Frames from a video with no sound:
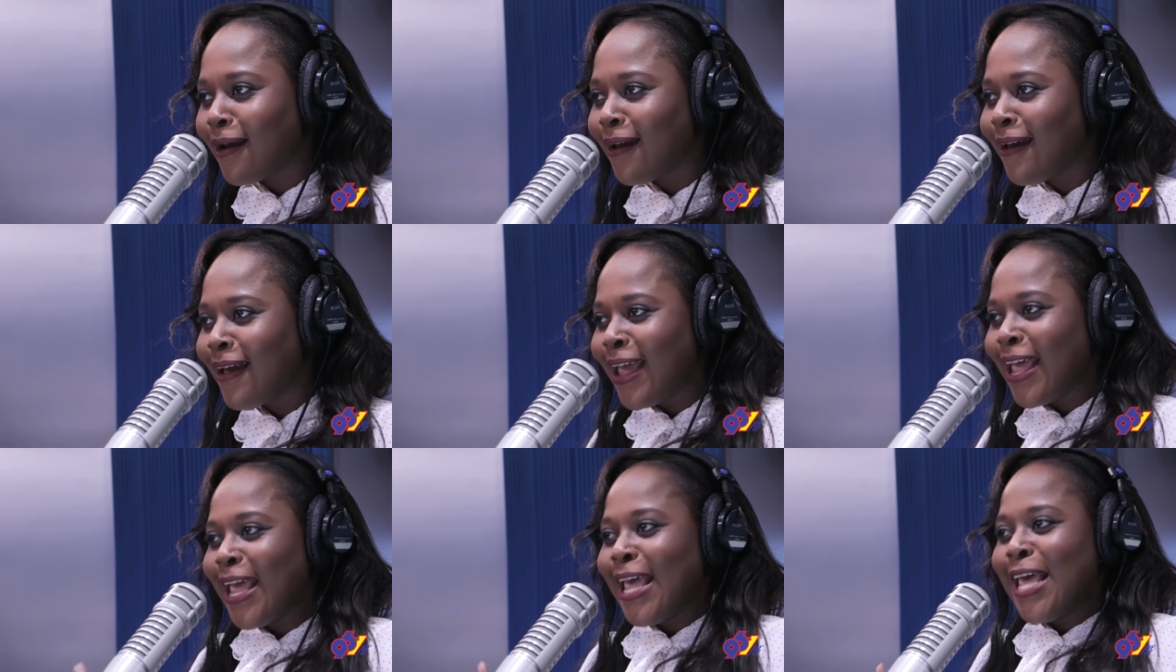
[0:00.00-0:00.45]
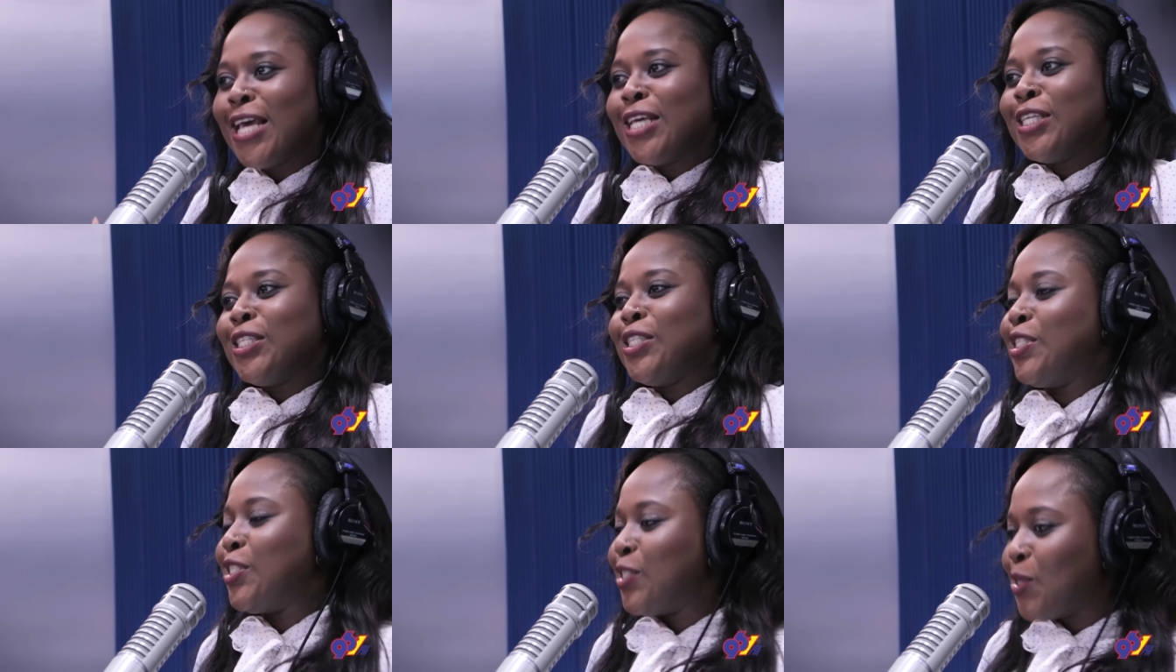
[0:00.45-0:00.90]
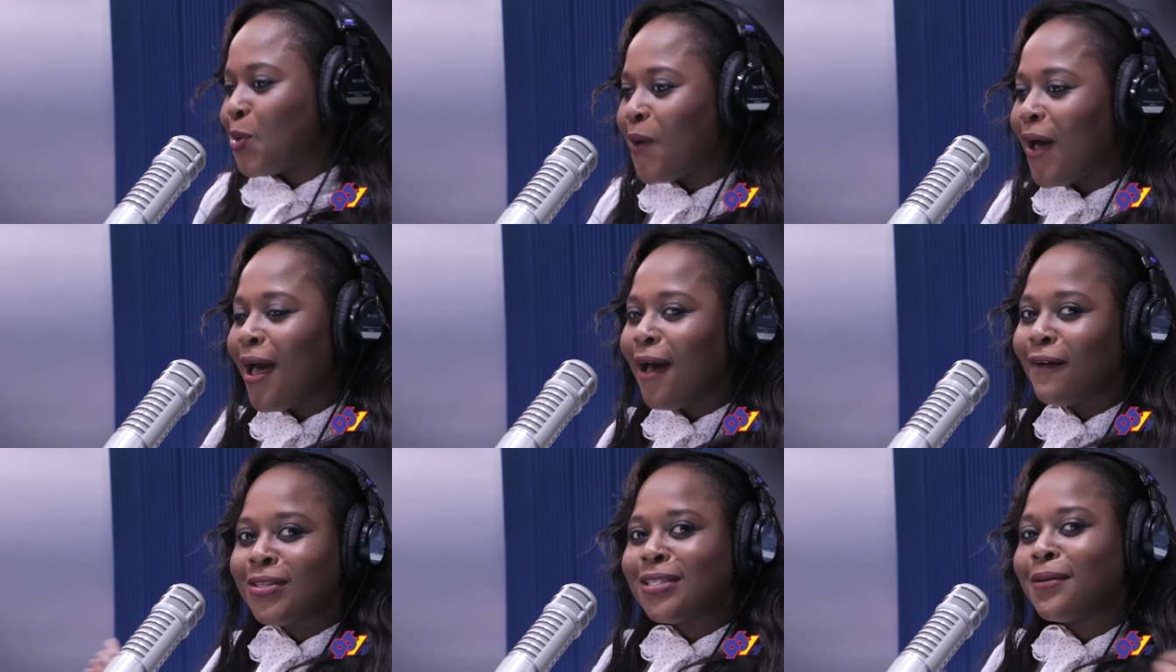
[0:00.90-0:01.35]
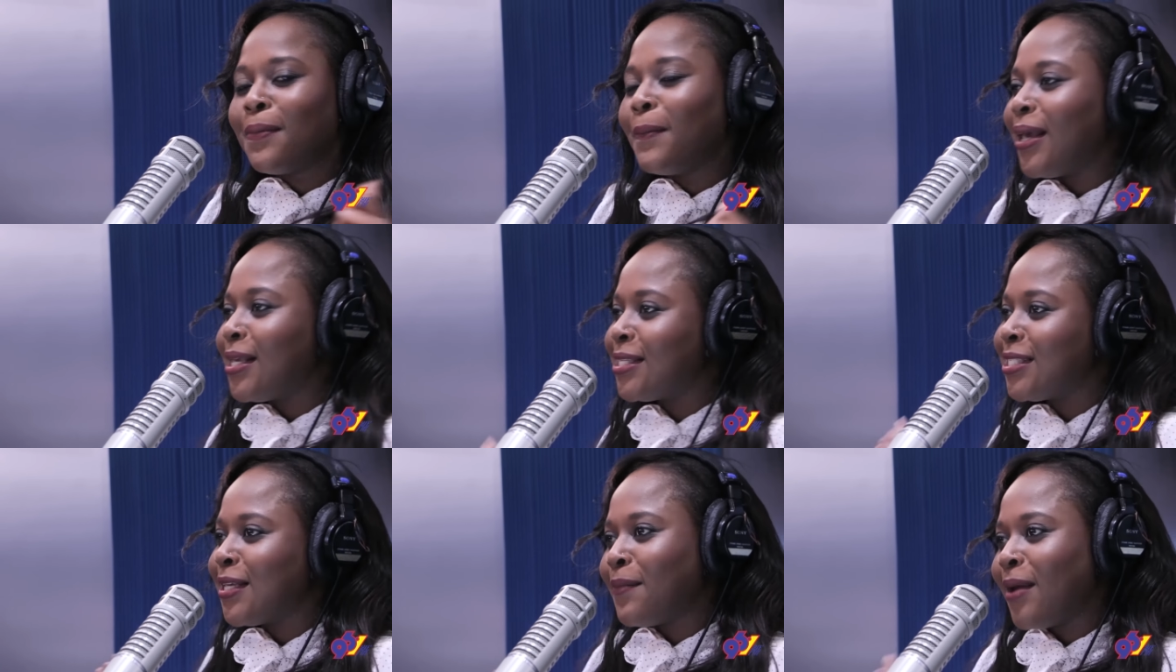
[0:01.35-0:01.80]
Right, right. So I have to
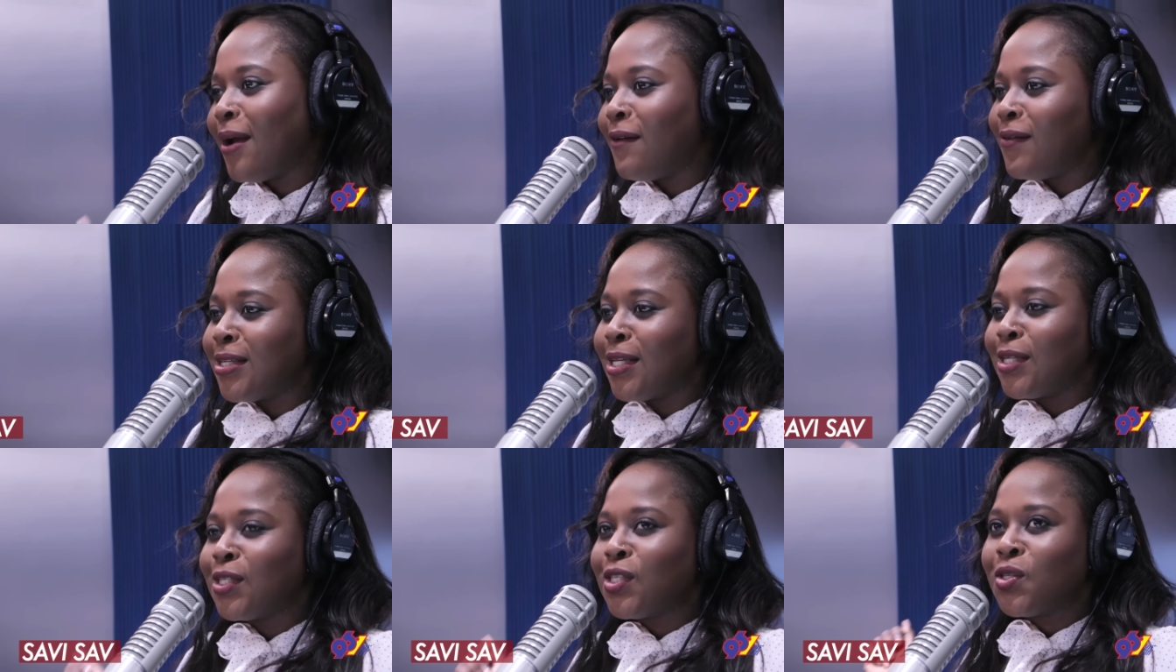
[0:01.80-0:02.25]
mix up everything.